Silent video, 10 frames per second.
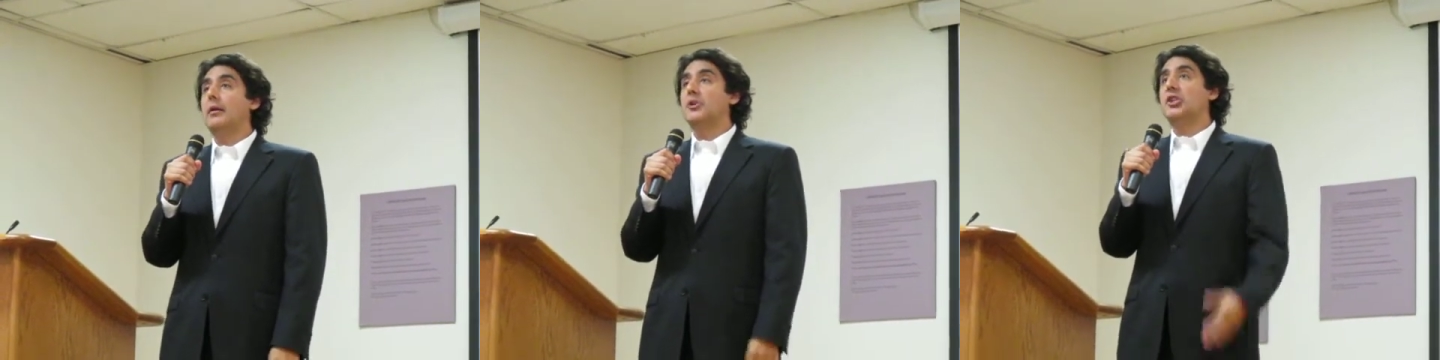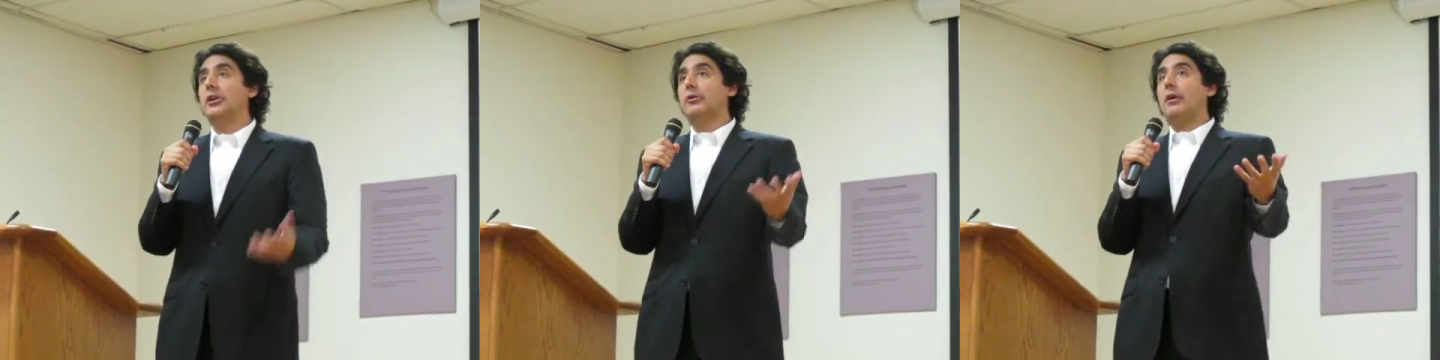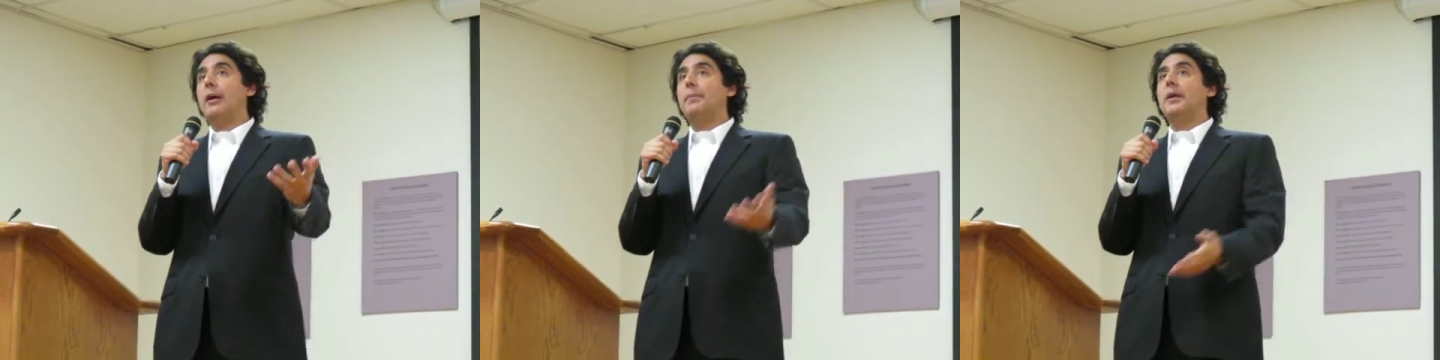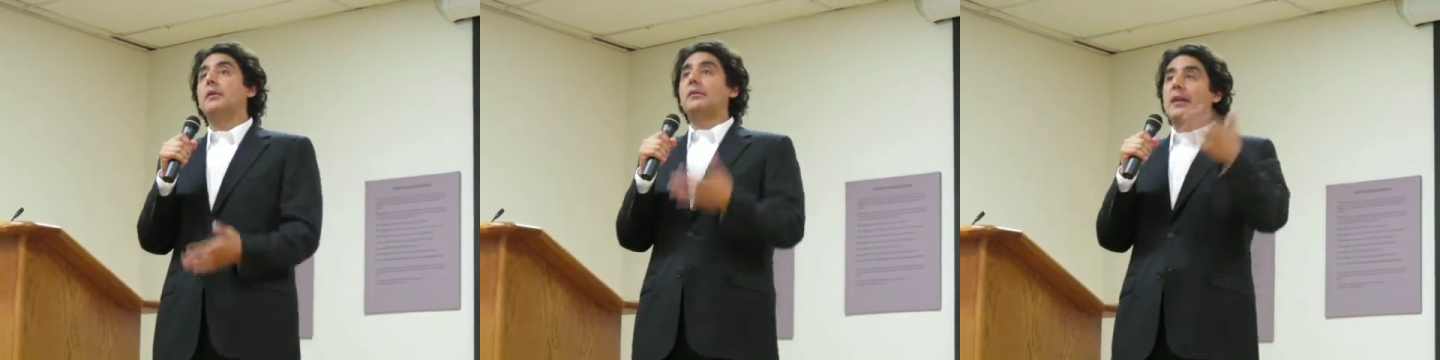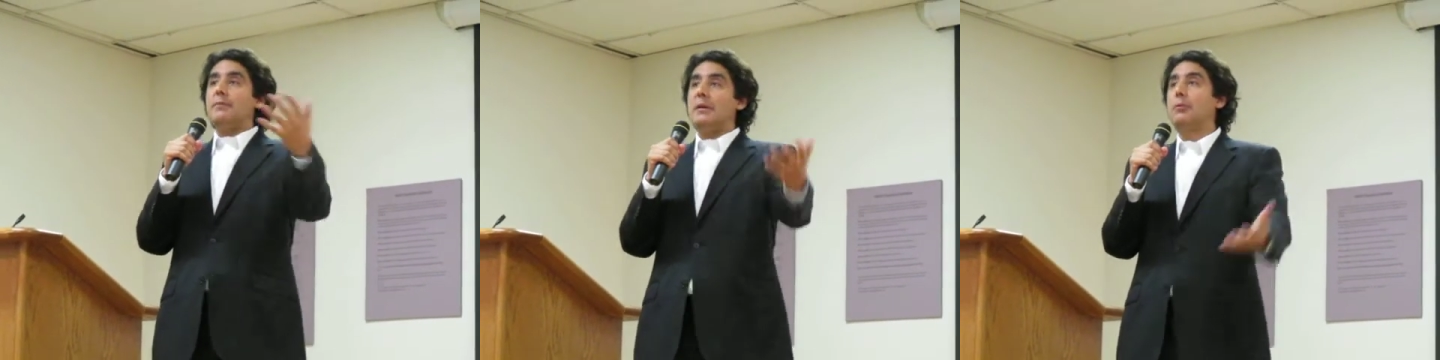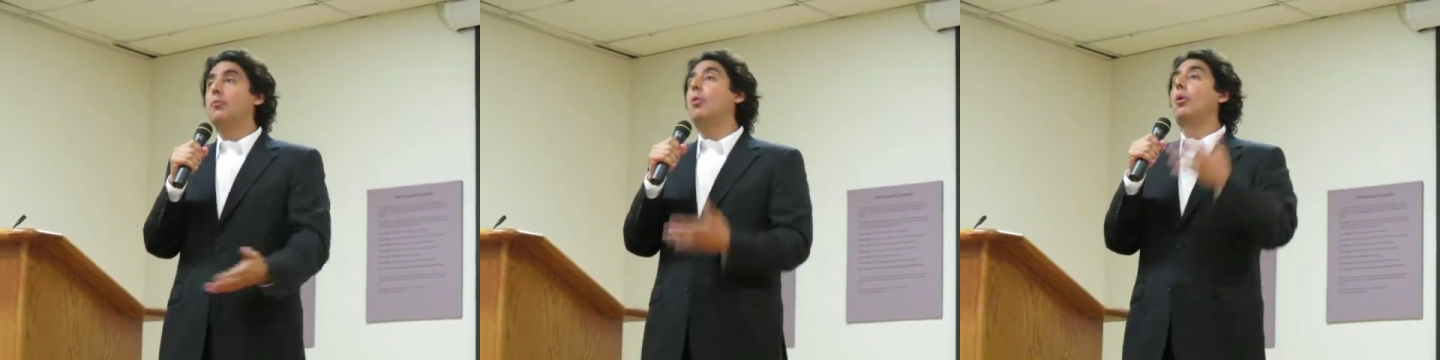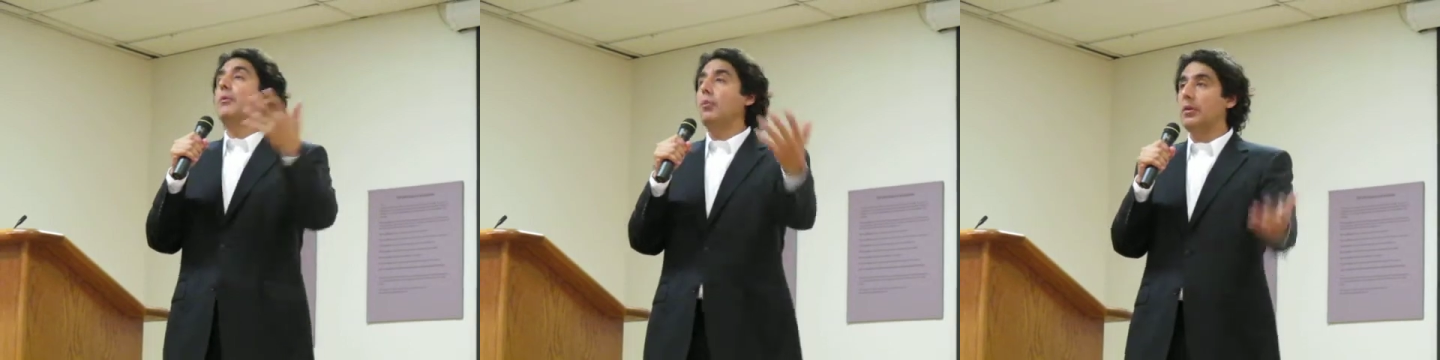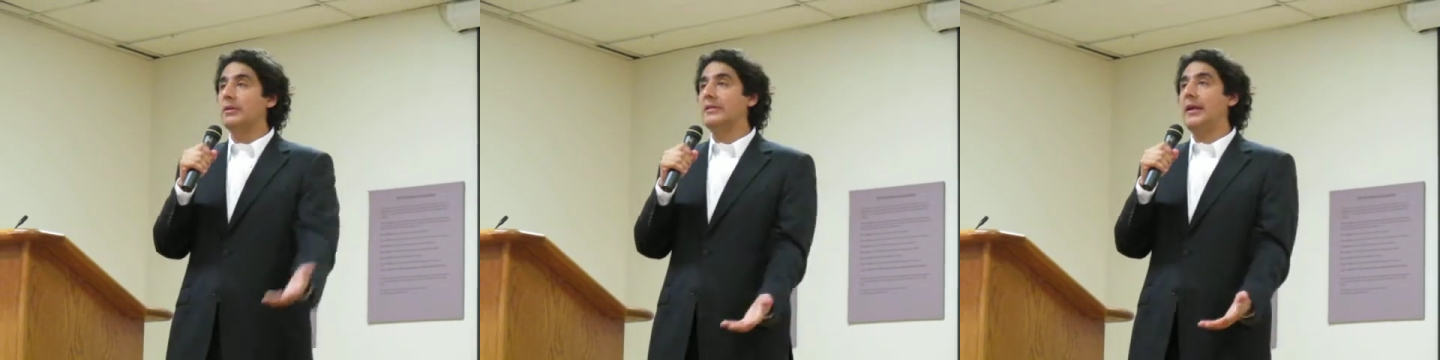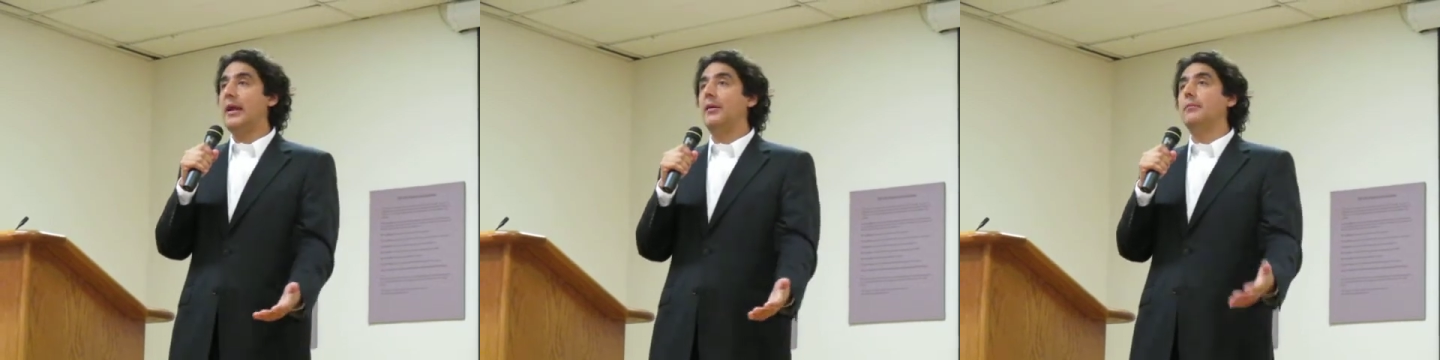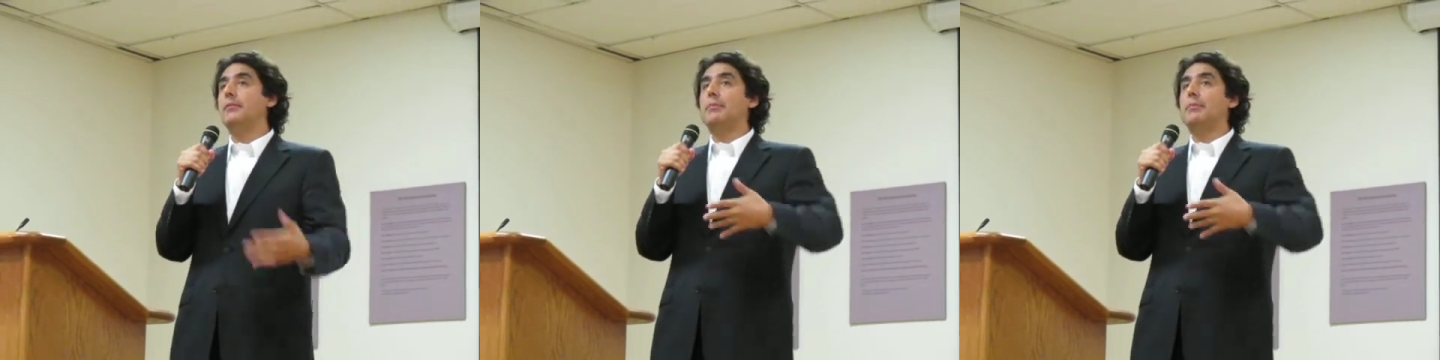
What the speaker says: Sharecropping is getting people more and more into debt,